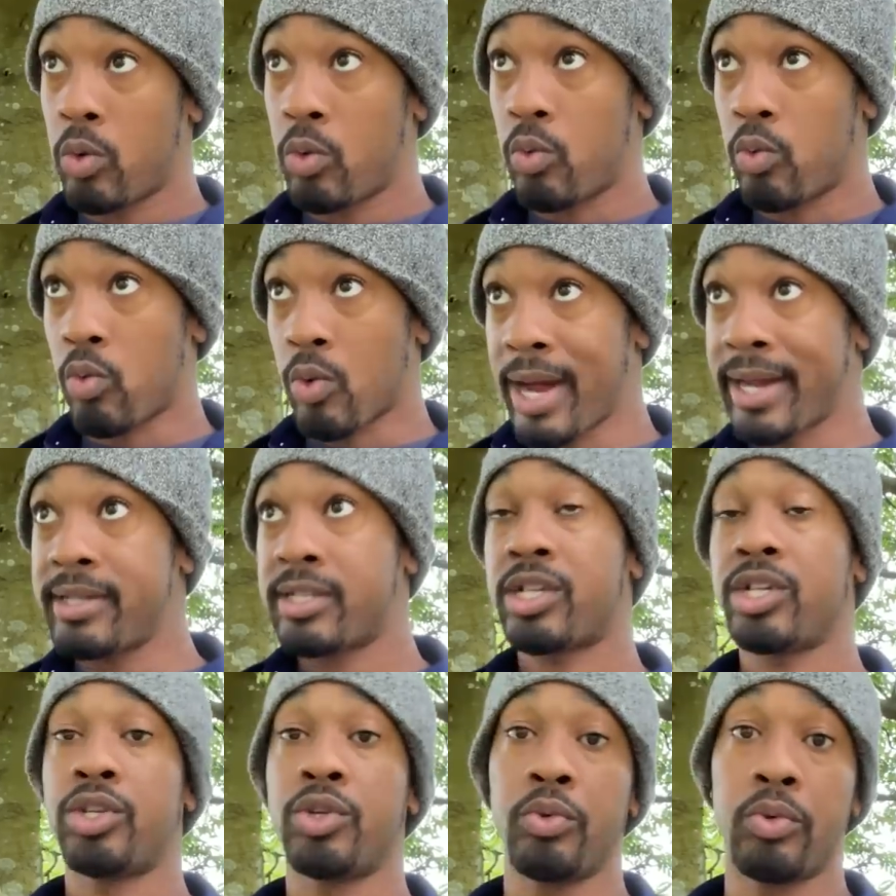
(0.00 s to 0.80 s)
right
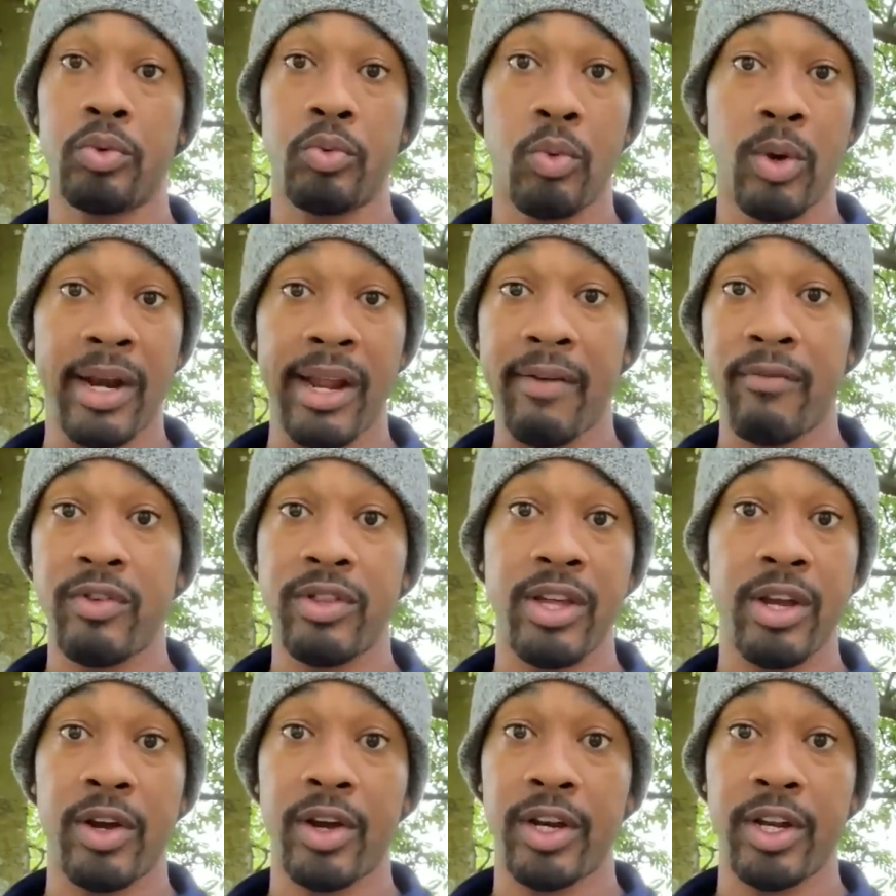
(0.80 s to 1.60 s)
to doing whatever
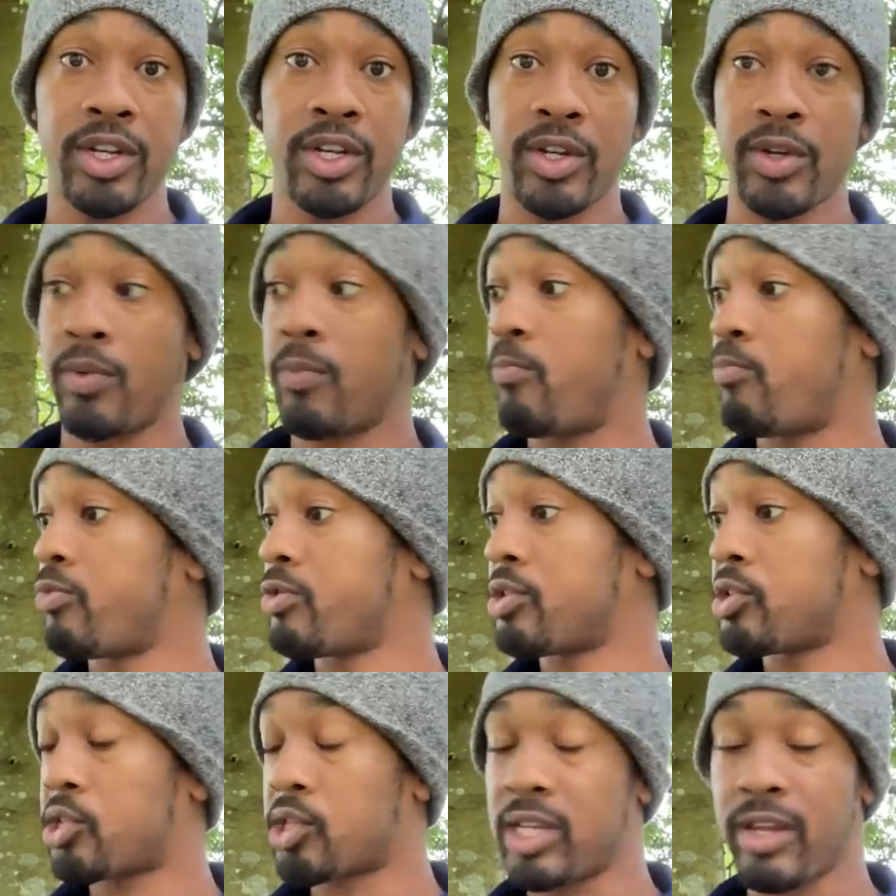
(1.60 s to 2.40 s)
they're going to do
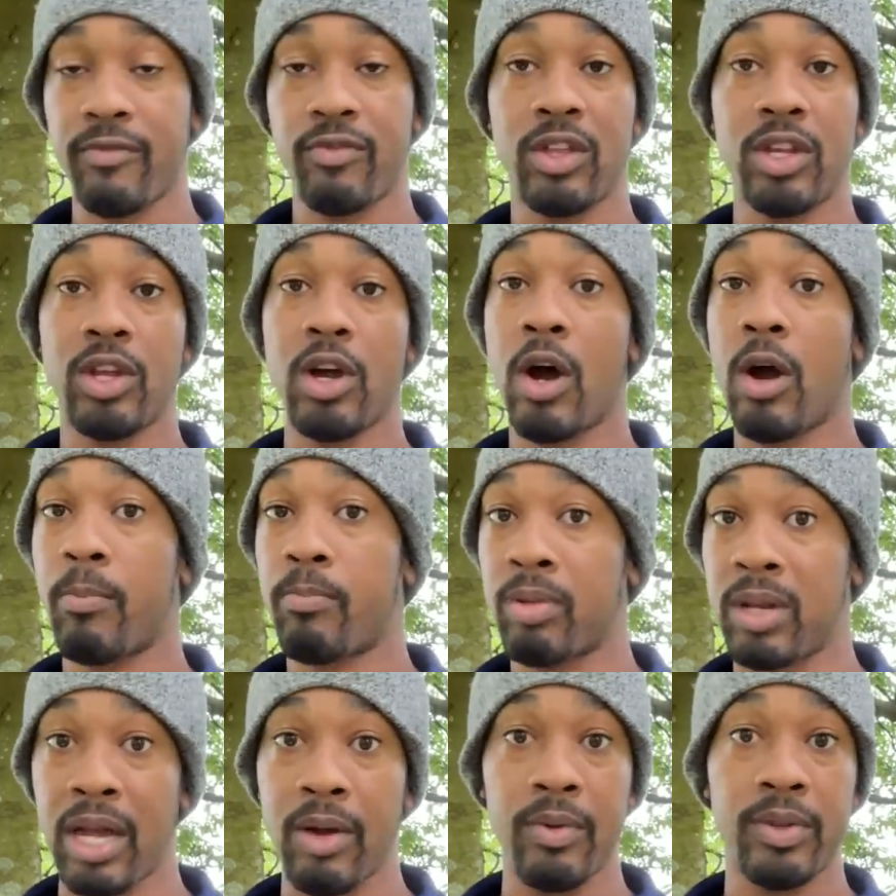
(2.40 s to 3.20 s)
sniff the dog
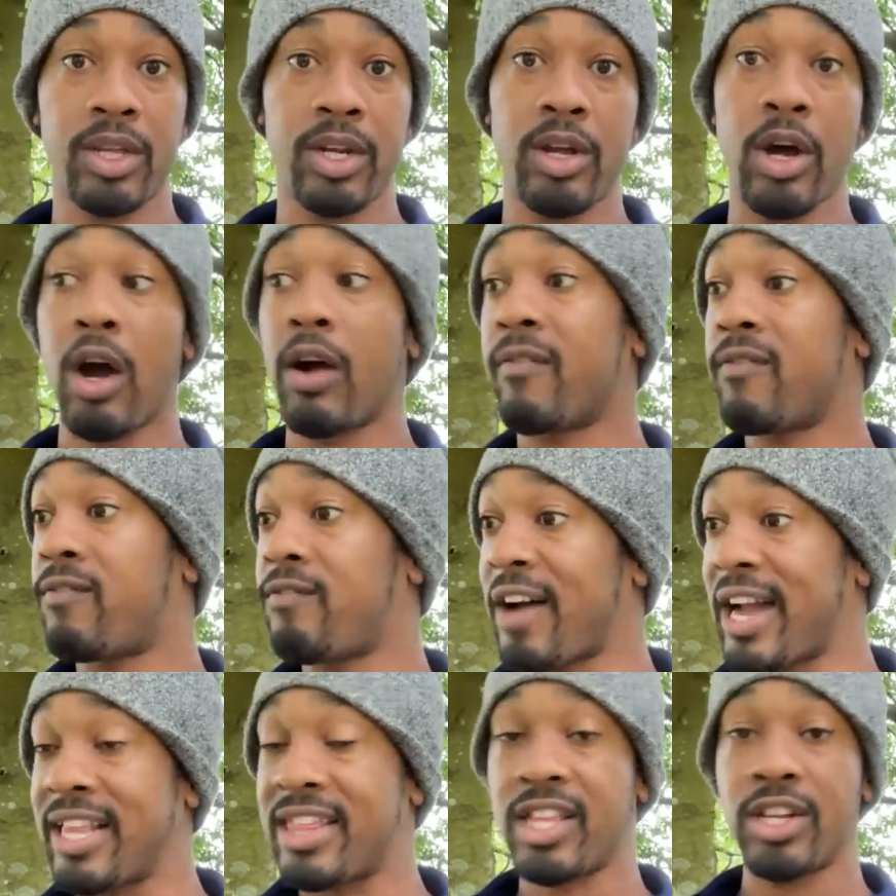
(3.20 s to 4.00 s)
play with the dog
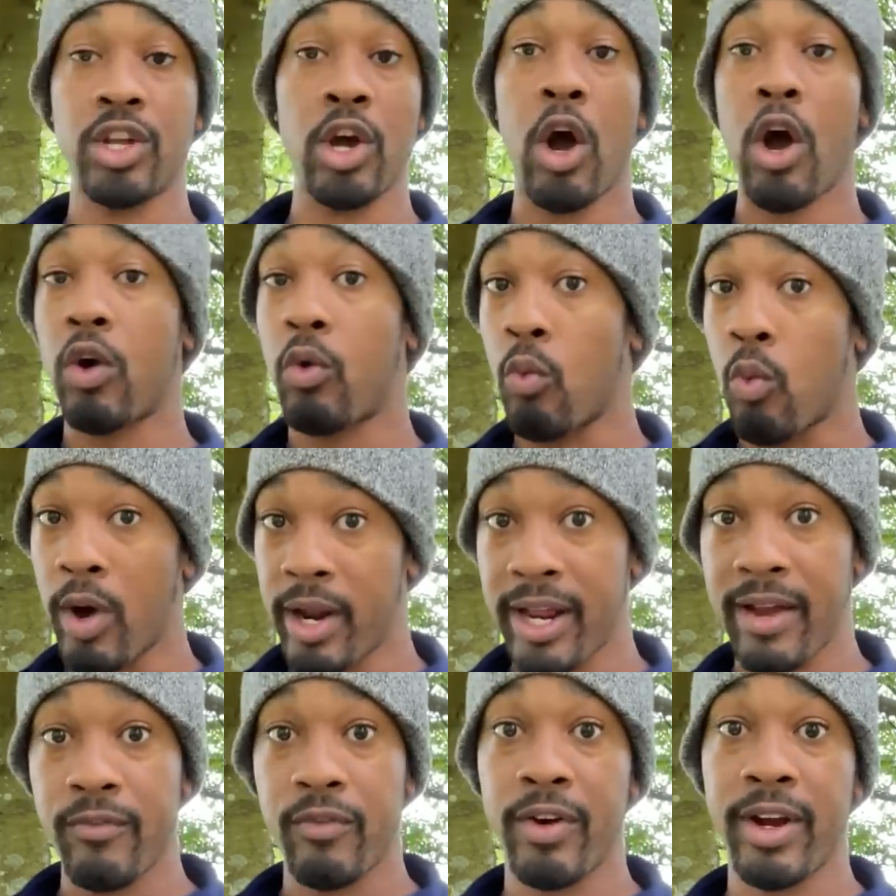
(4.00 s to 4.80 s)
fight the dog
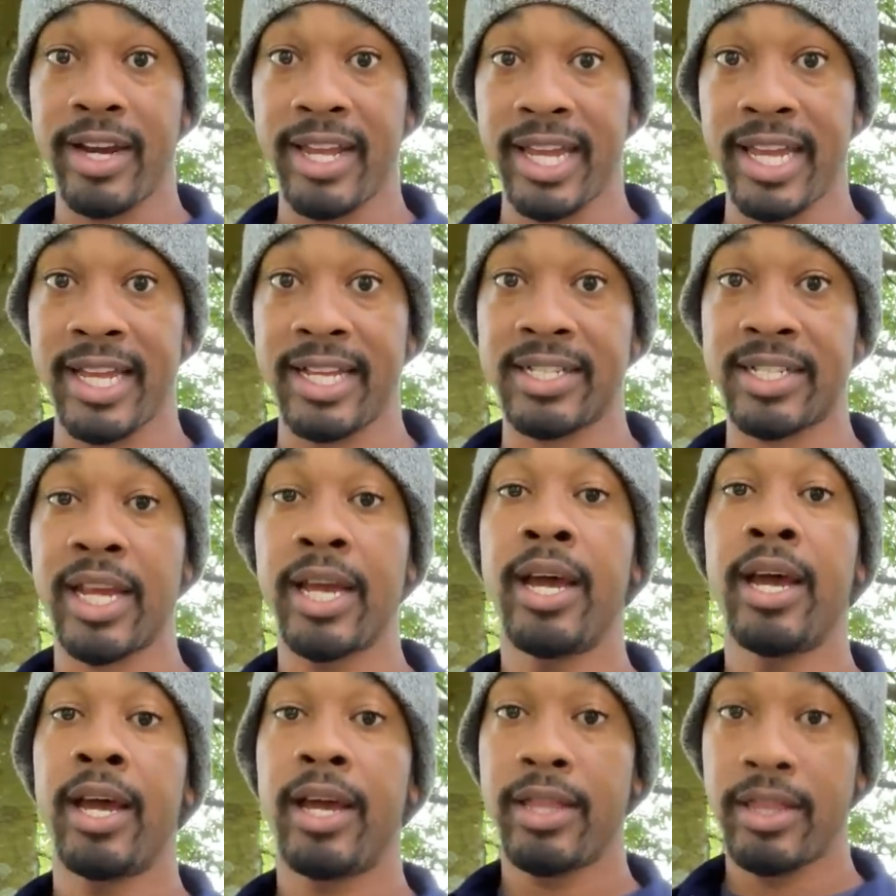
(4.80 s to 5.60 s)
whatever it is
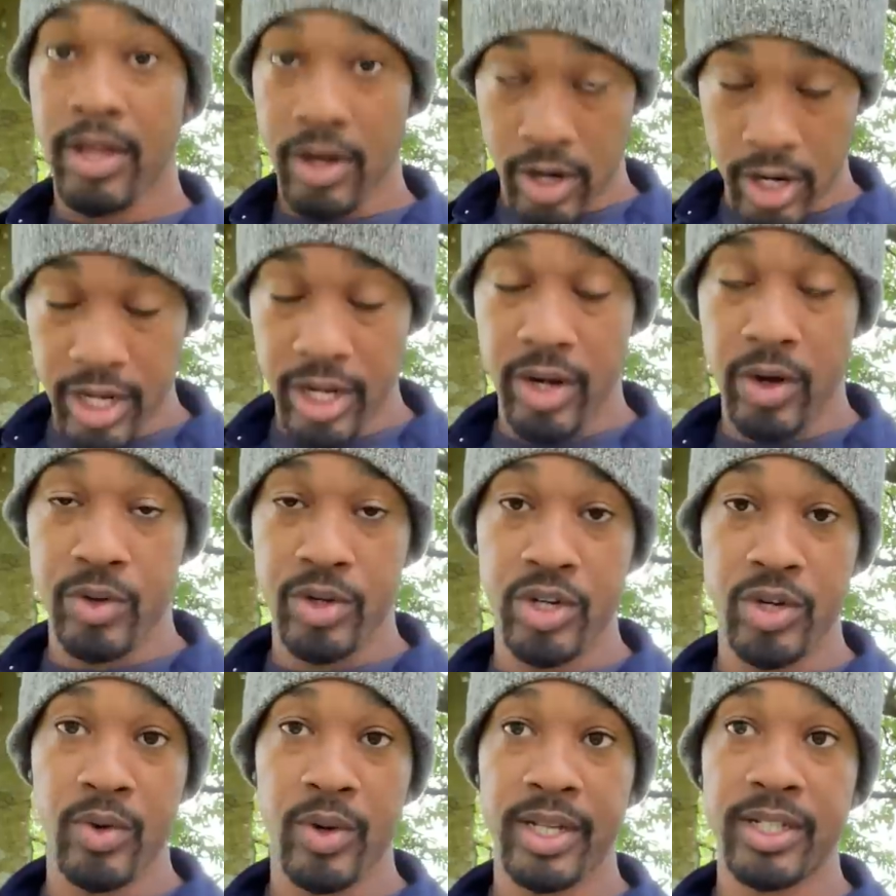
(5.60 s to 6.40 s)
they're going to go
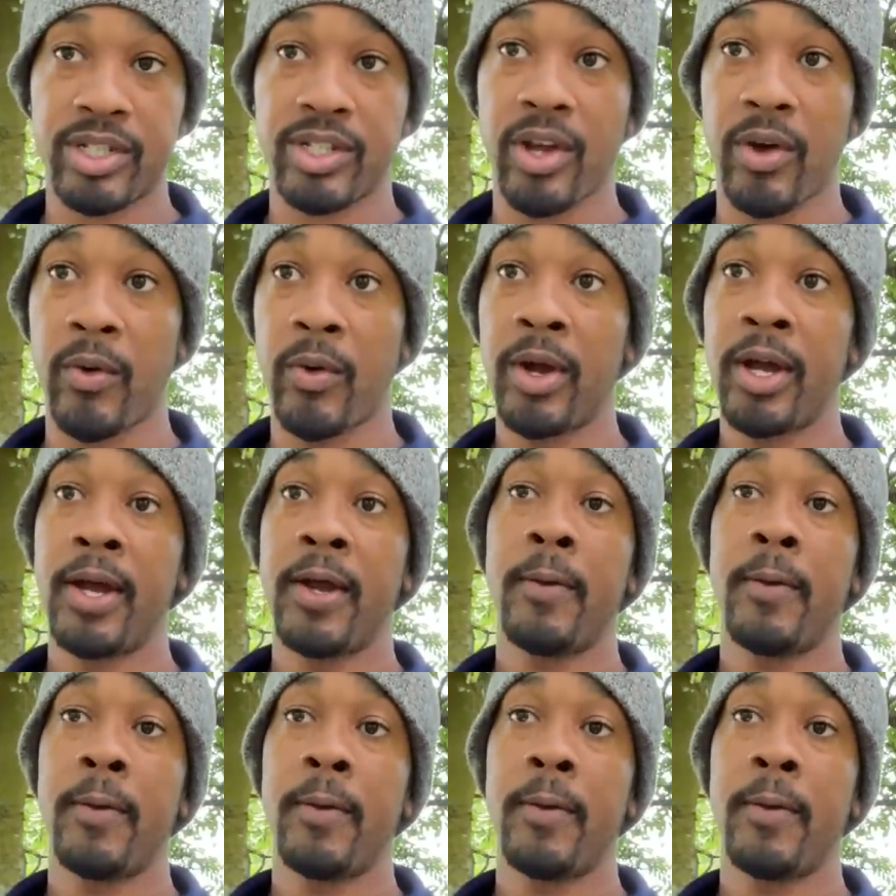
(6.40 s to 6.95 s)
do it so